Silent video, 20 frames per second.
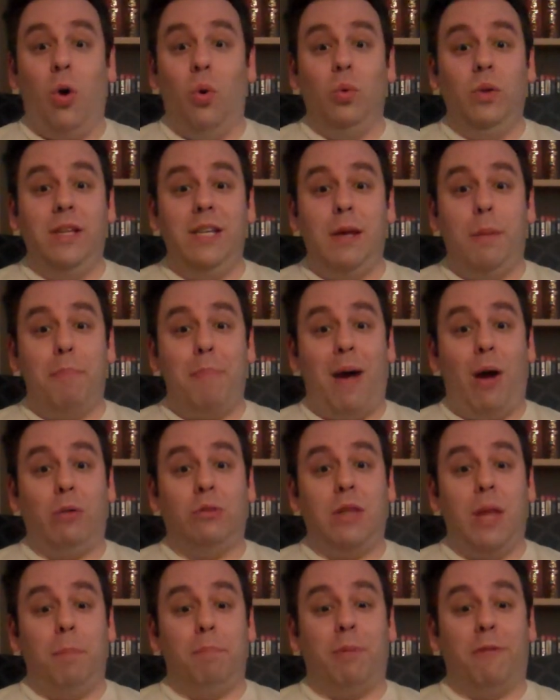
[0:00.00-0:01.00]
only
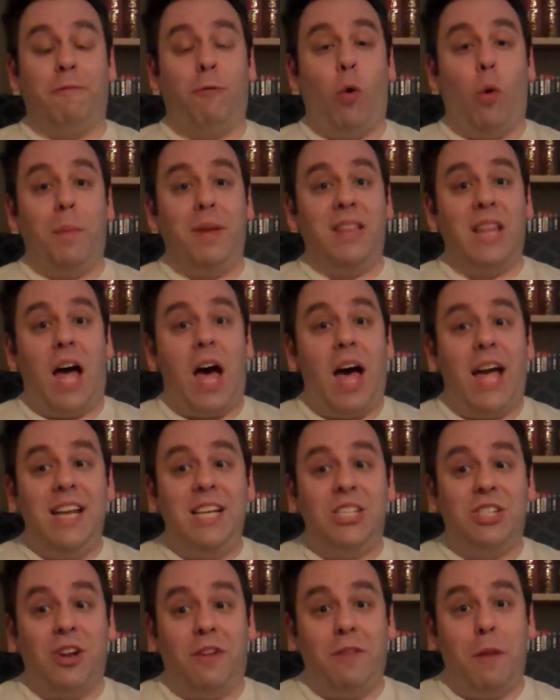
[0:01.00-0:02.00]
about them performing the
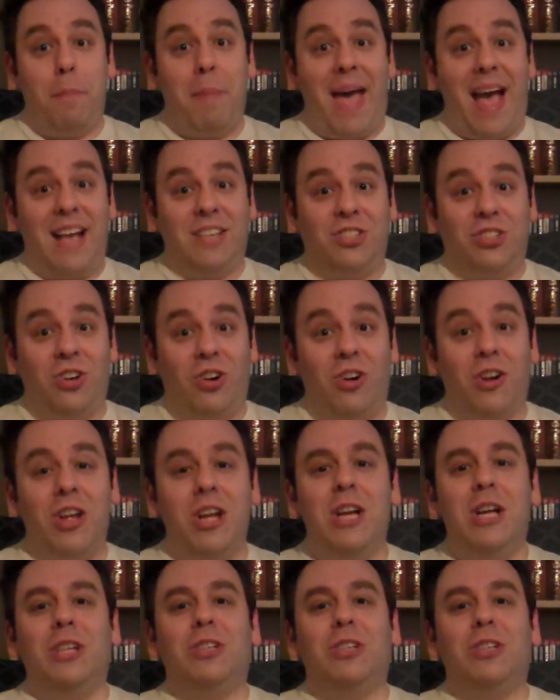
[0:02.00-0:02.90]
heist on the Bastard.